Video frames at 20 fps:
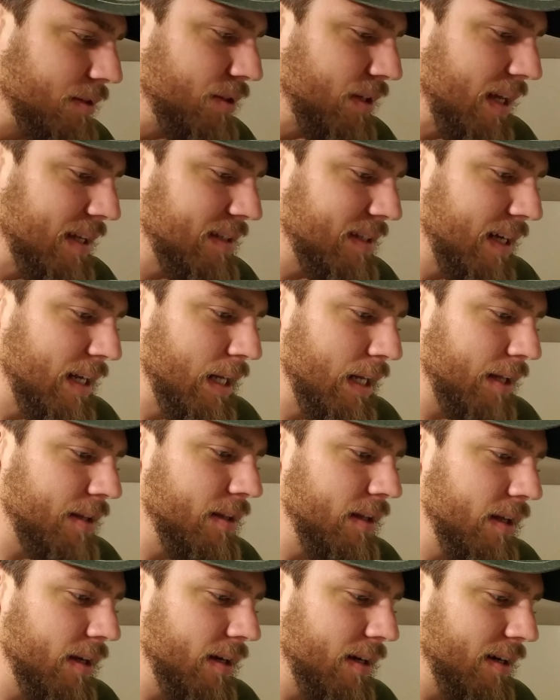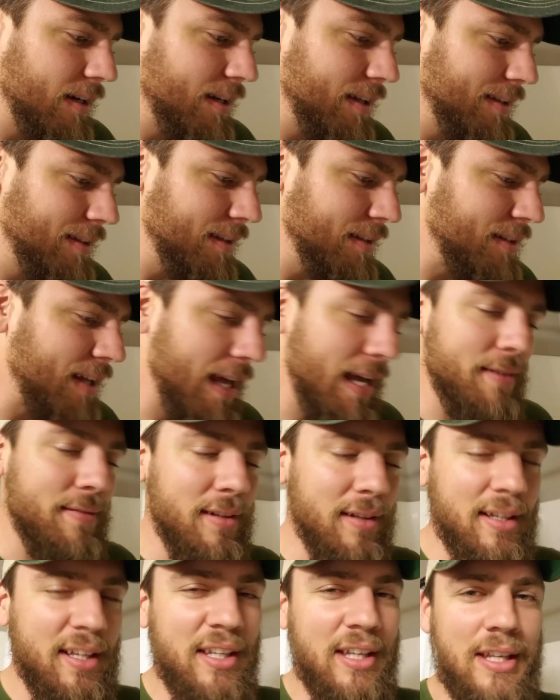Today's kind of like the, uh, the day of
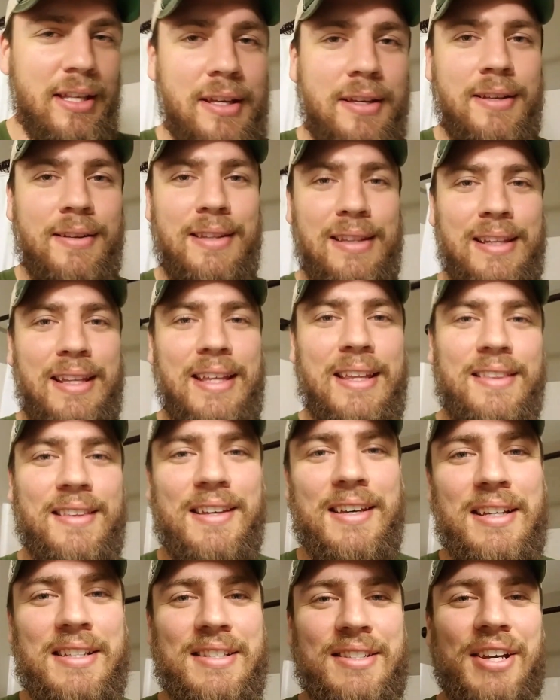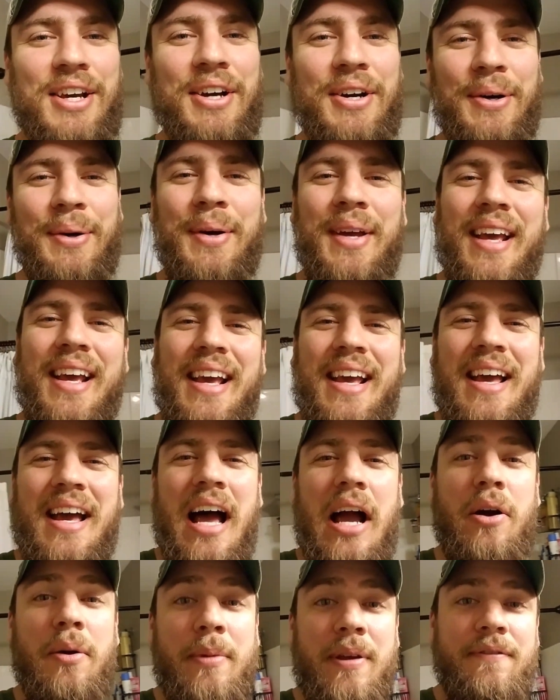the leaky, leaky thing. So
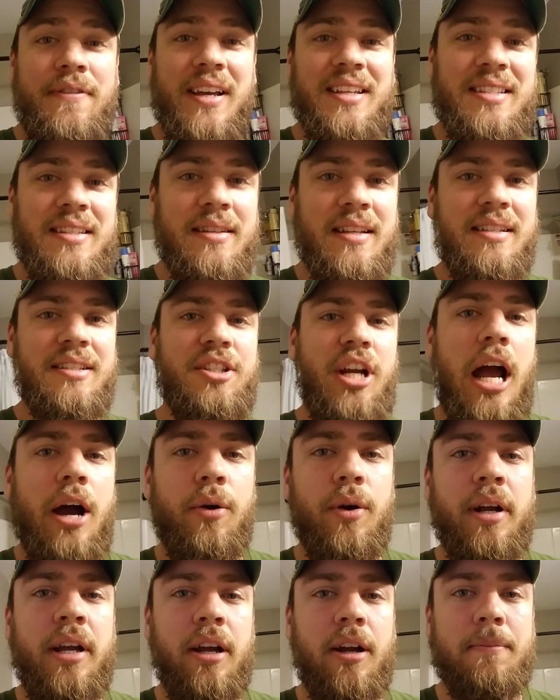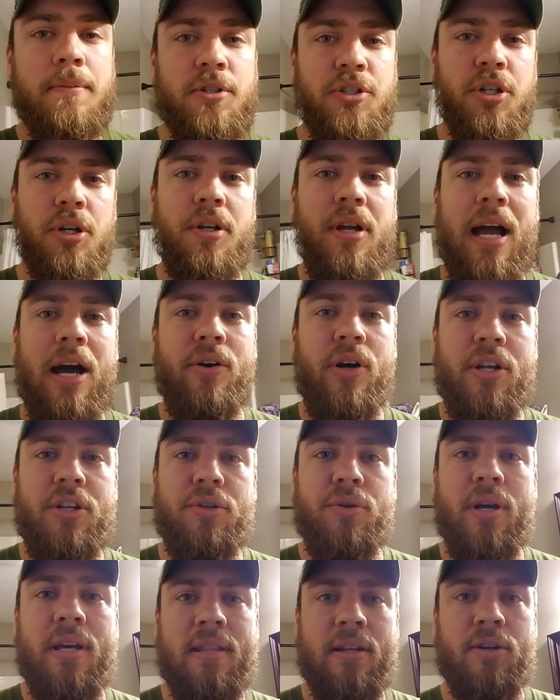I'm gonna be fixing this shower here. I'm gonna show you how I
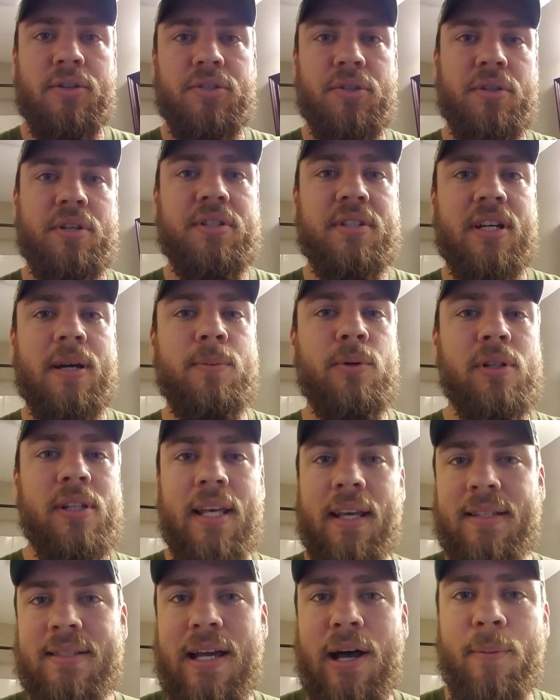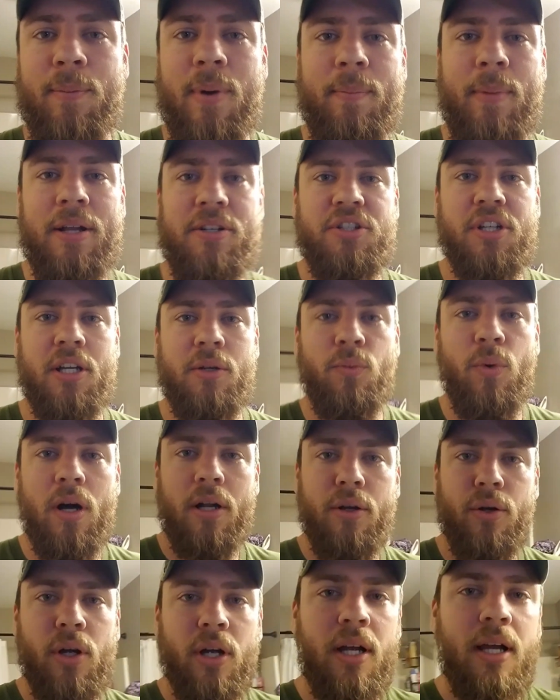do it. And also there's a couple leaks out by my chicken
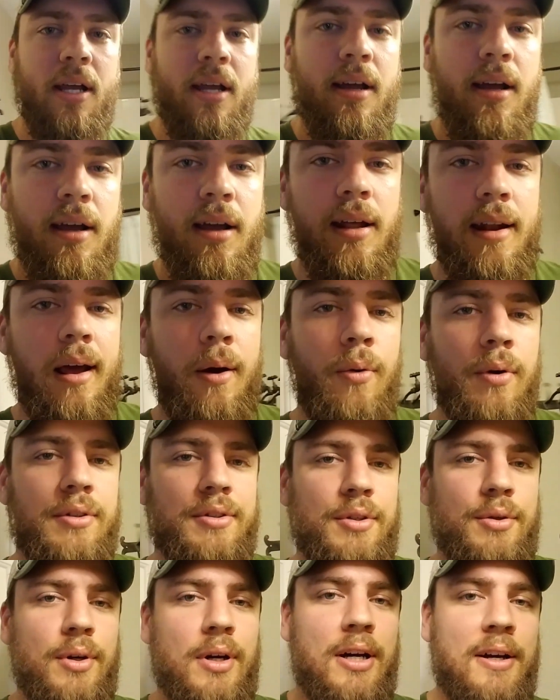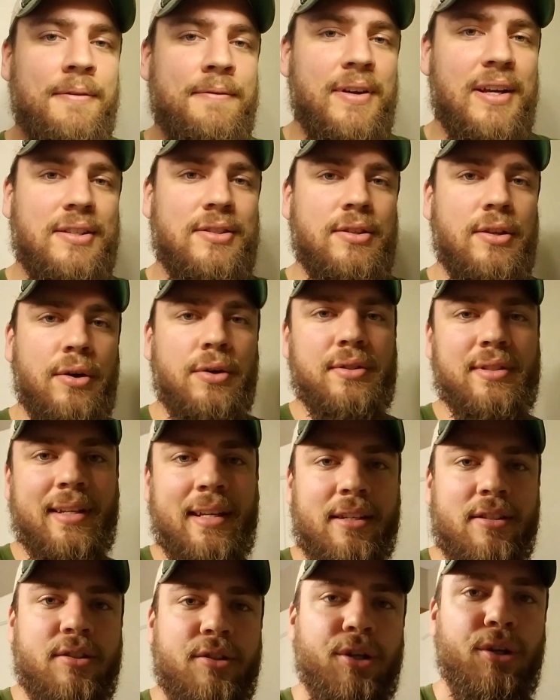waterer and I want to uh, fix those
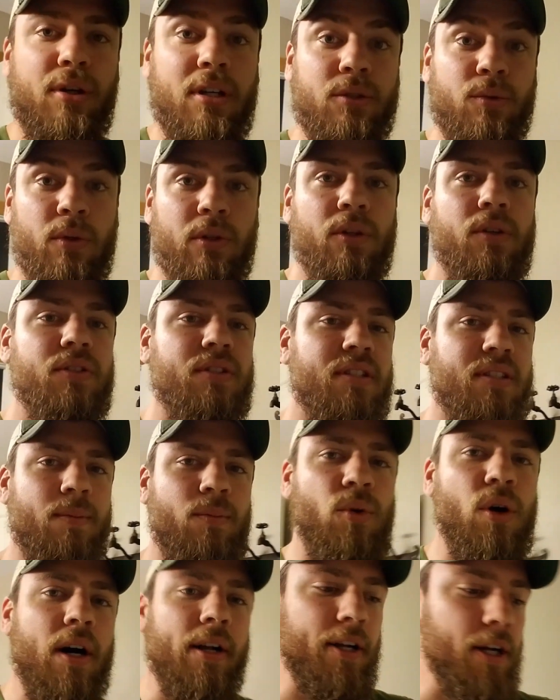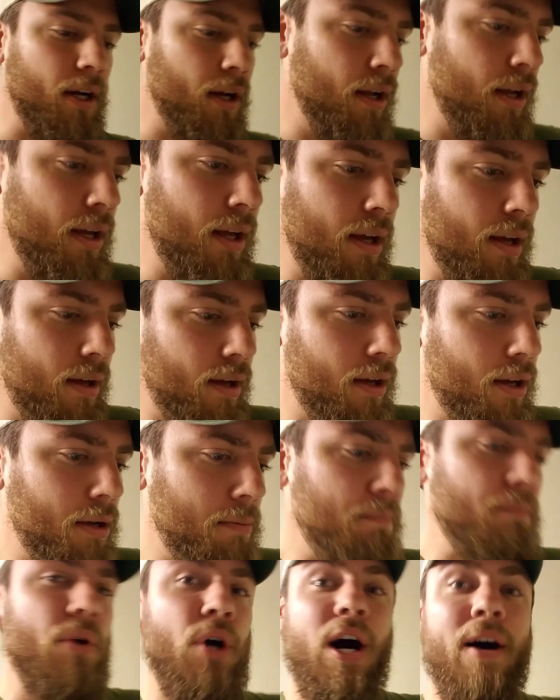leaks too because we're losing some water
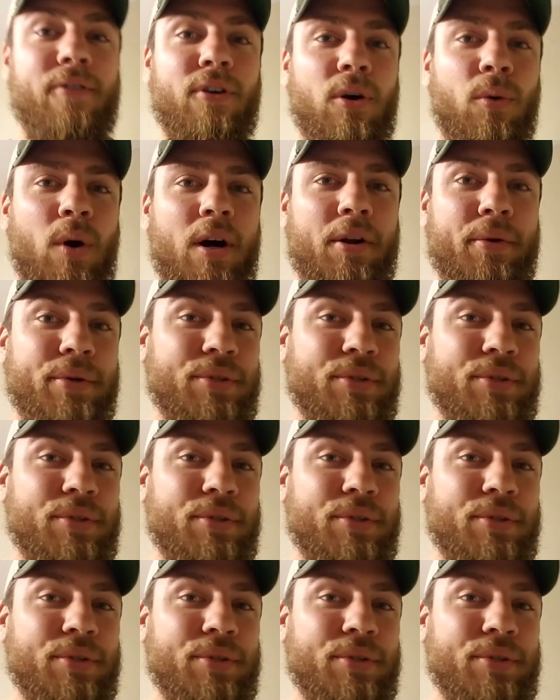off our water